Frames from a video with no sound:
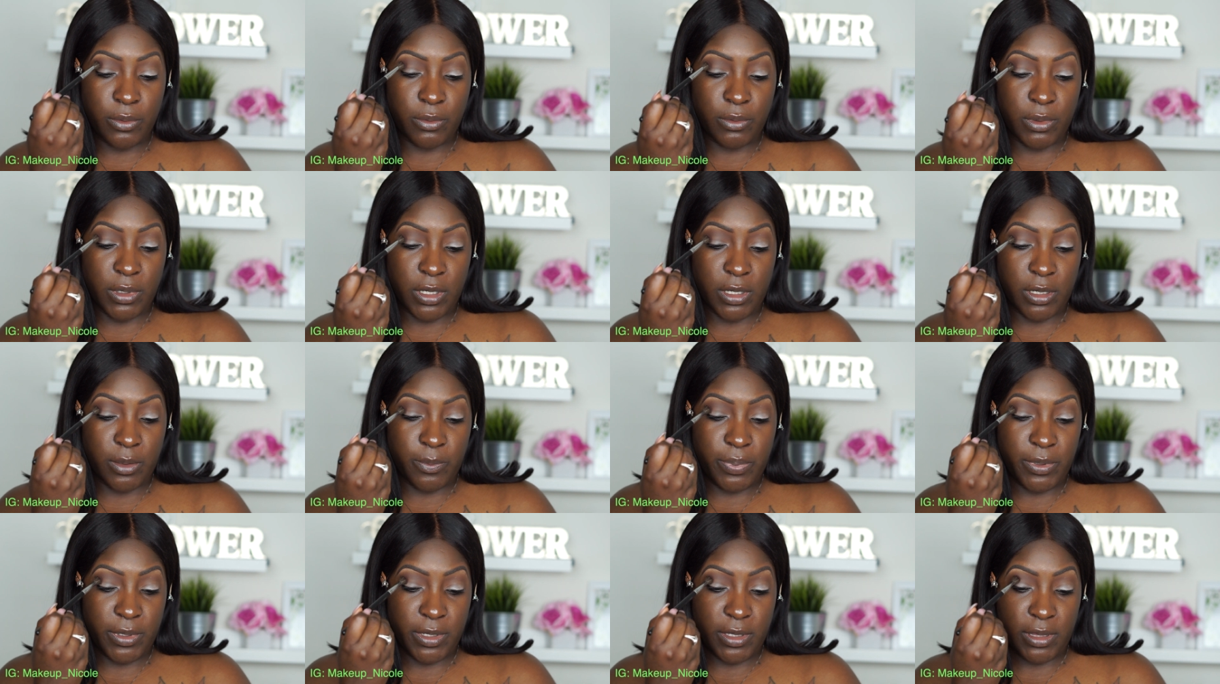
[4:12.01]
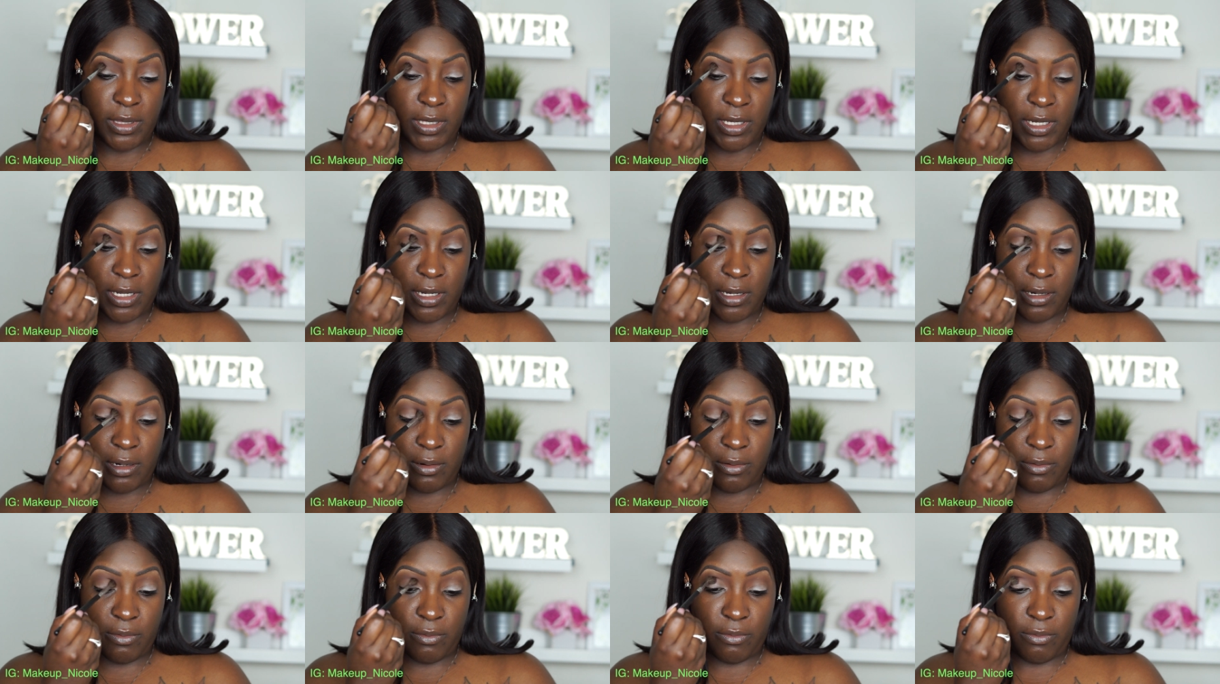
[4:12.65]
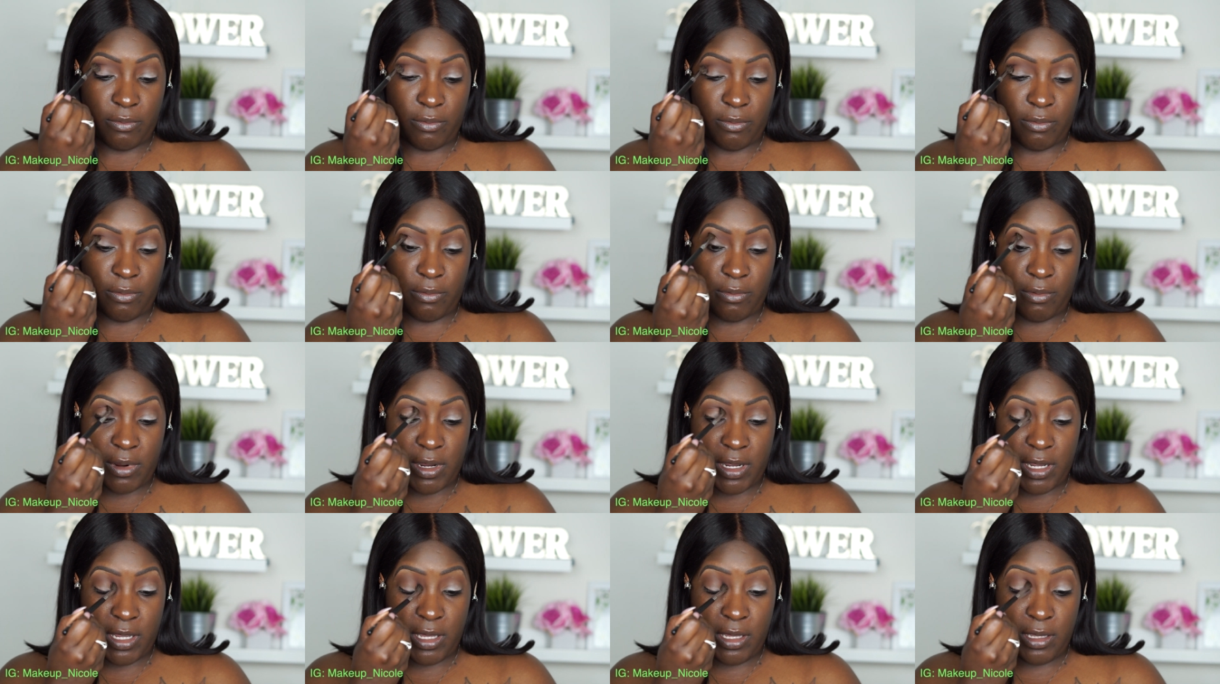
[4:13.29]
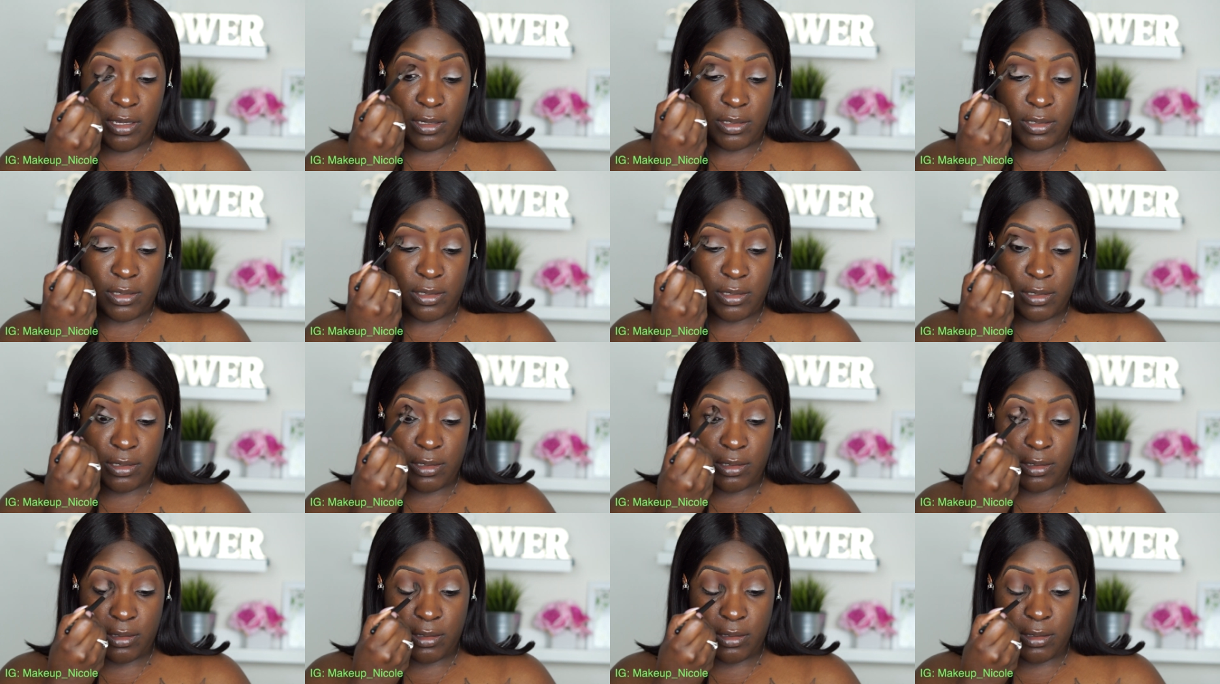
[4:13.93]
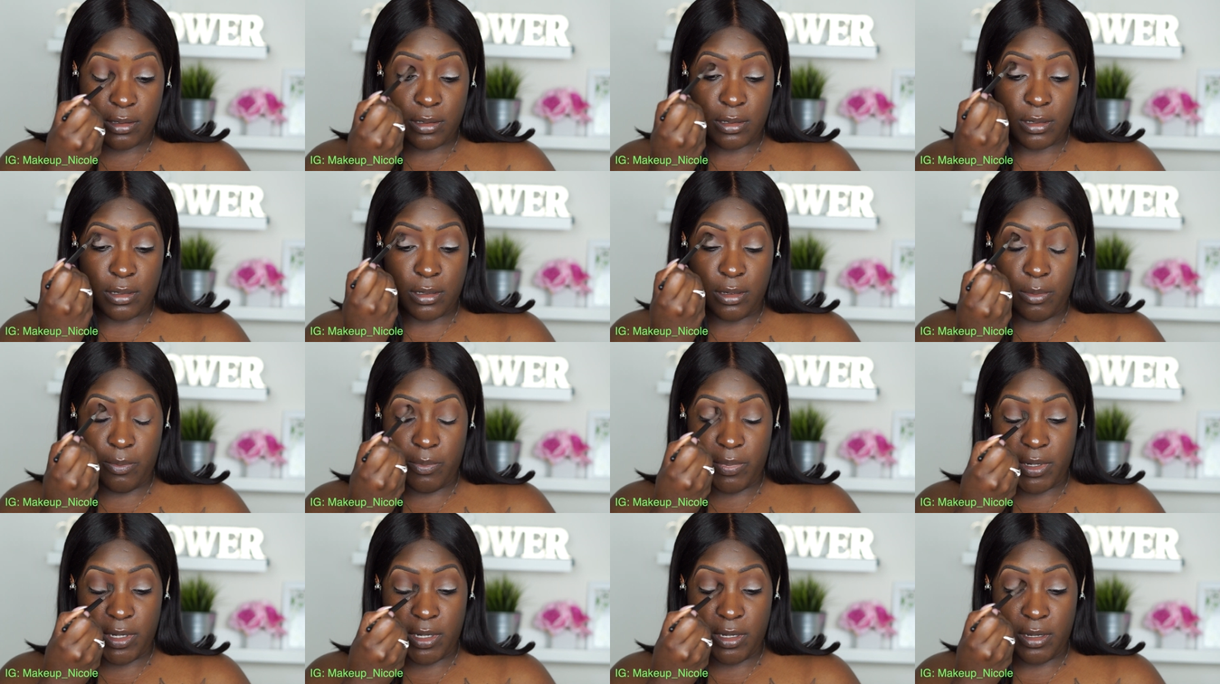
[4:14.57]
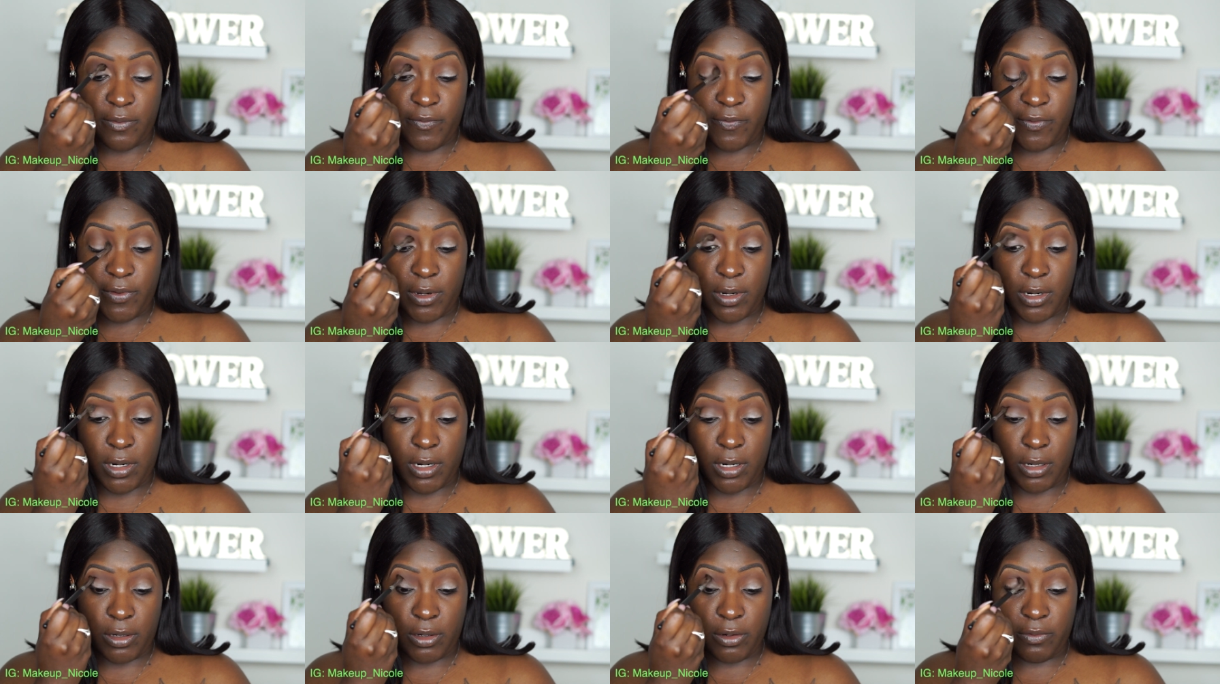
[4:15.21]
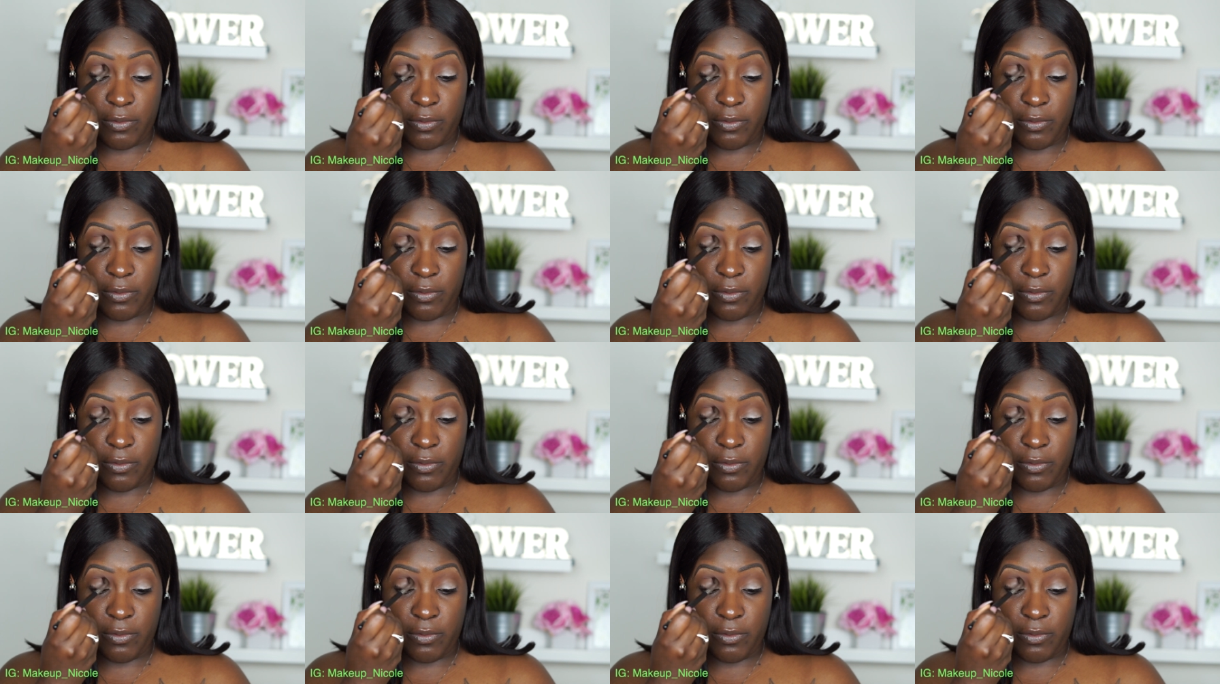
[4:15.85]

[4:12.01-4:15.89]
We're gonna put that right above our